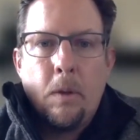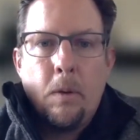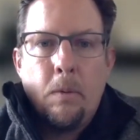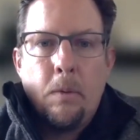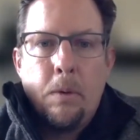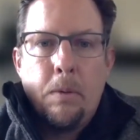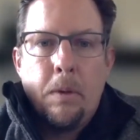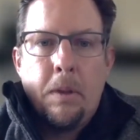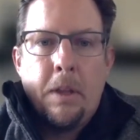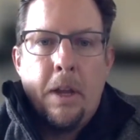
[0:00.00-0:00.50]

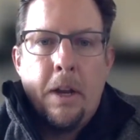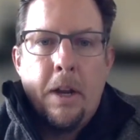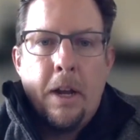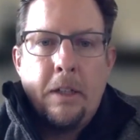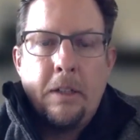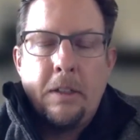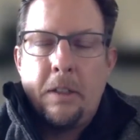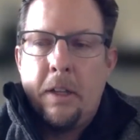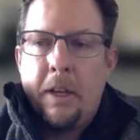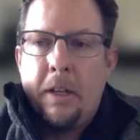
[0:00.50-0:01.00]
we would then
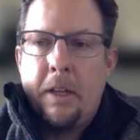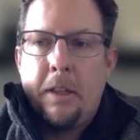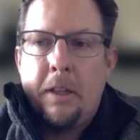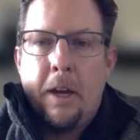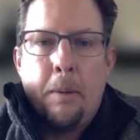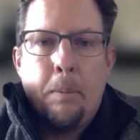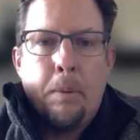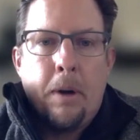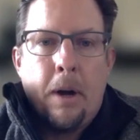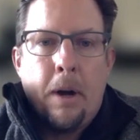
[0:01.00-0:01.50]
isolate
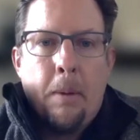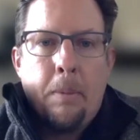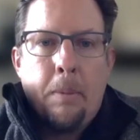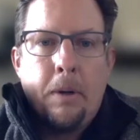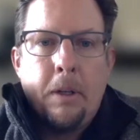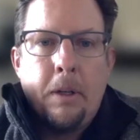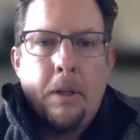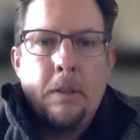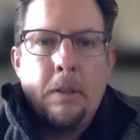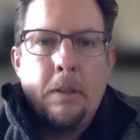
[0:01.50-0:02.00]
that
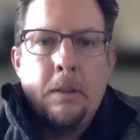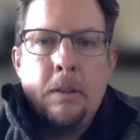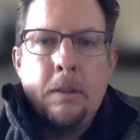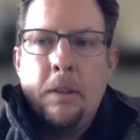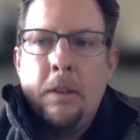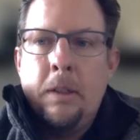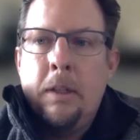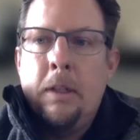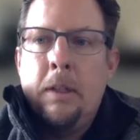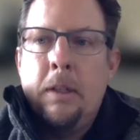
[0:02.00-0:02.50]
property.
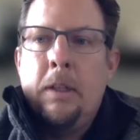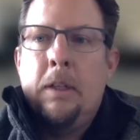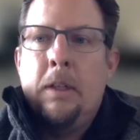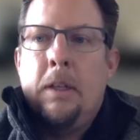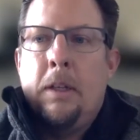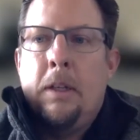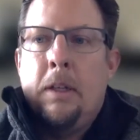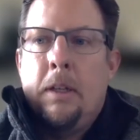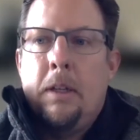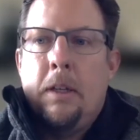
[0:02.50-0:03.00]

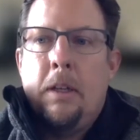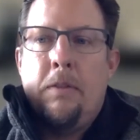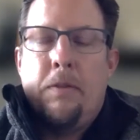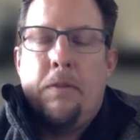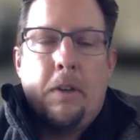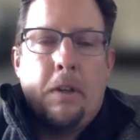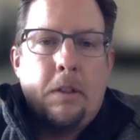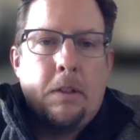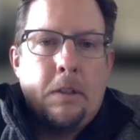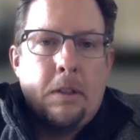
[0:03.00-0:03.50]

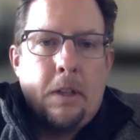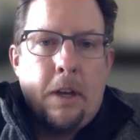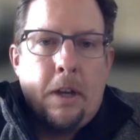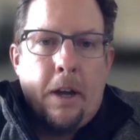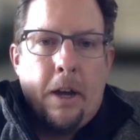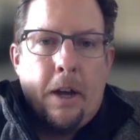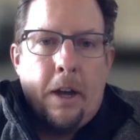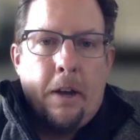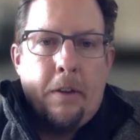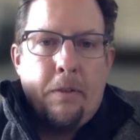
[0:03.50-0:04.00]
If
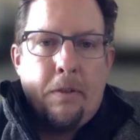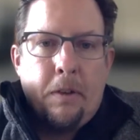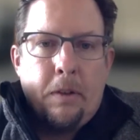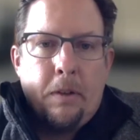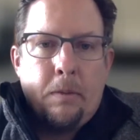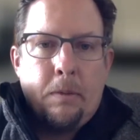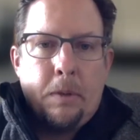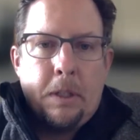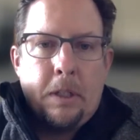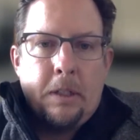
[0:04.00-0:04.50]

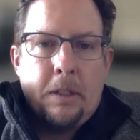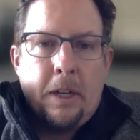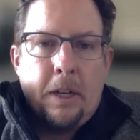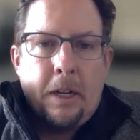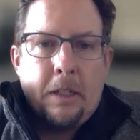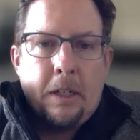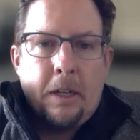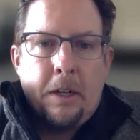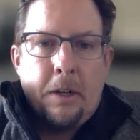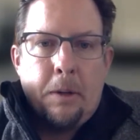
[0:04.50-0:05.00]
we
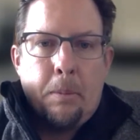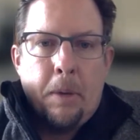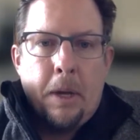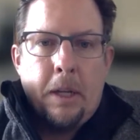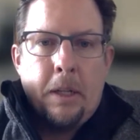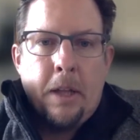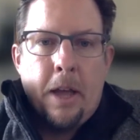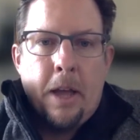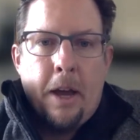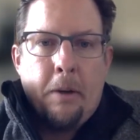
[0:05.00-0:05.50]
detected in the
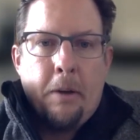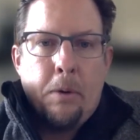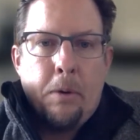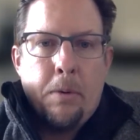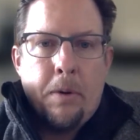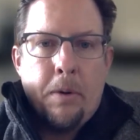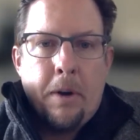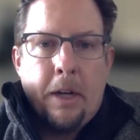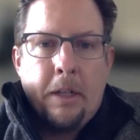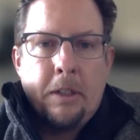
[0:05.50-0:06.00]
main line,
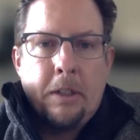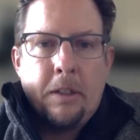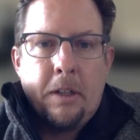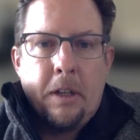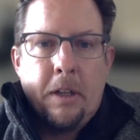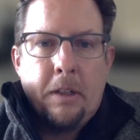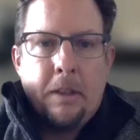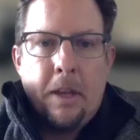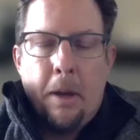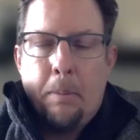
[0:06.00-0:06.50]
we would
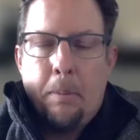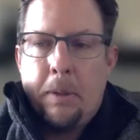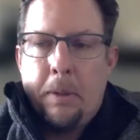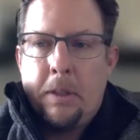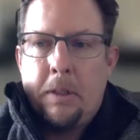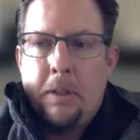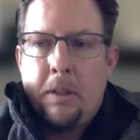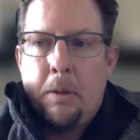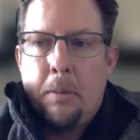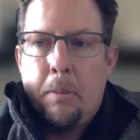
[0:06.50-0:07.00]
isolate that
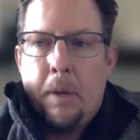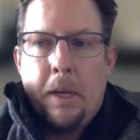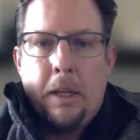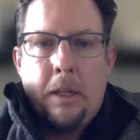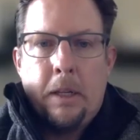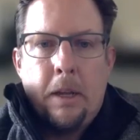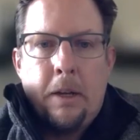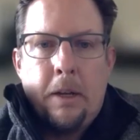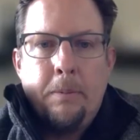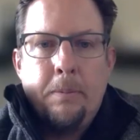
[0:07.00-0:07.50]
piece of the
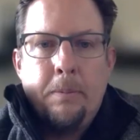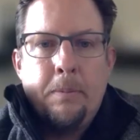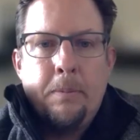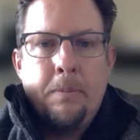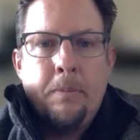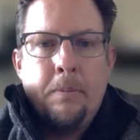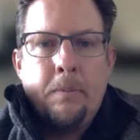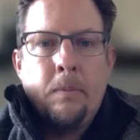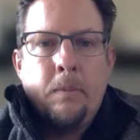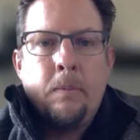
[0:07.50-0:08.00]
main line.
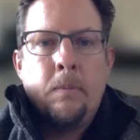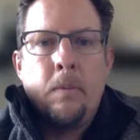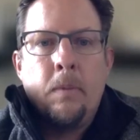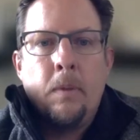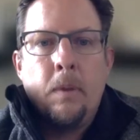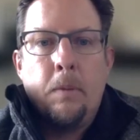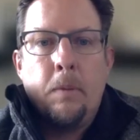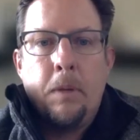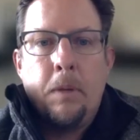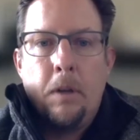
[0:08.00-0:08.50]

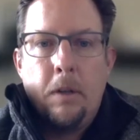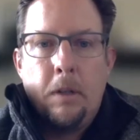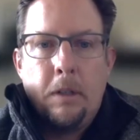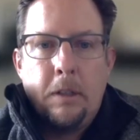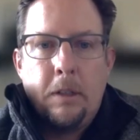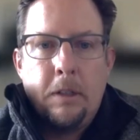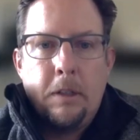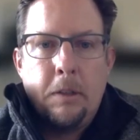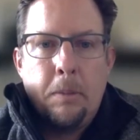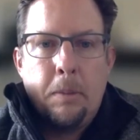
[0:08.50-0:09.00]
We don't
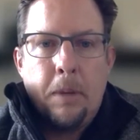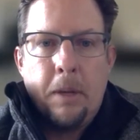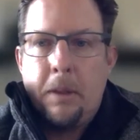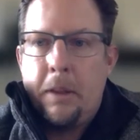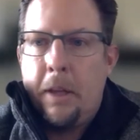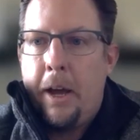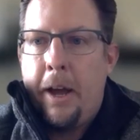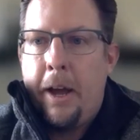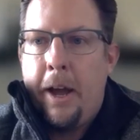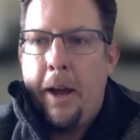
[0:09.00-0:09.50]
anticipate
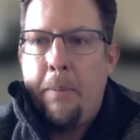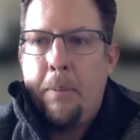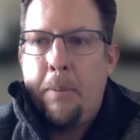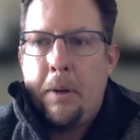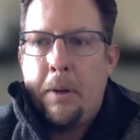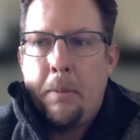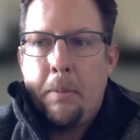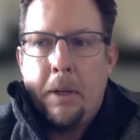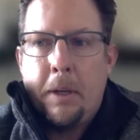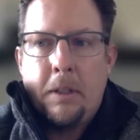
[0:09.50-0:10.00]
that
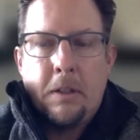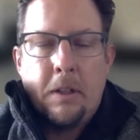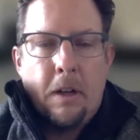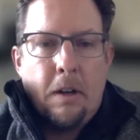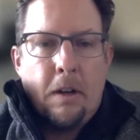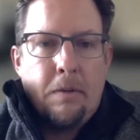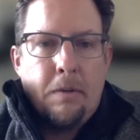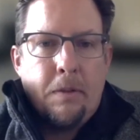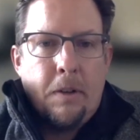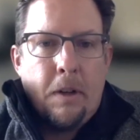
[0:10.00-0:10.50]
happening based
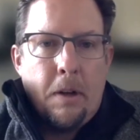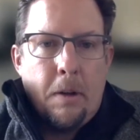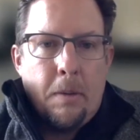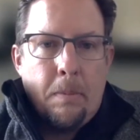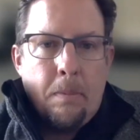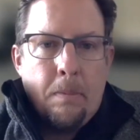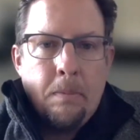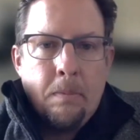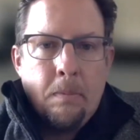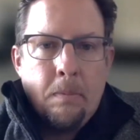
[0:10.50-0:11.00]
off
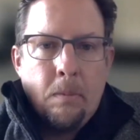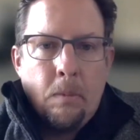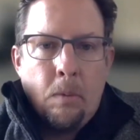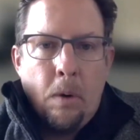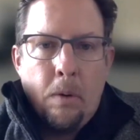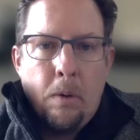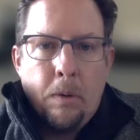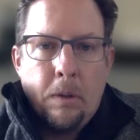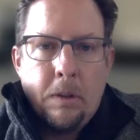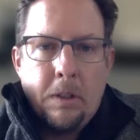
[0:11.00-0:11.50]

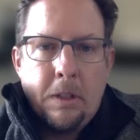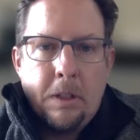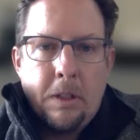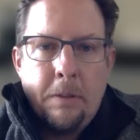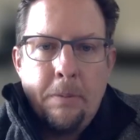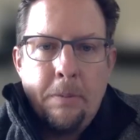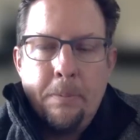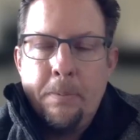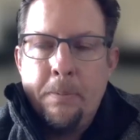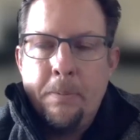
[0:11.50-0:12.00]
what we're
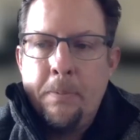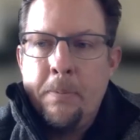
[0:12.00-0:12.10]
seeing,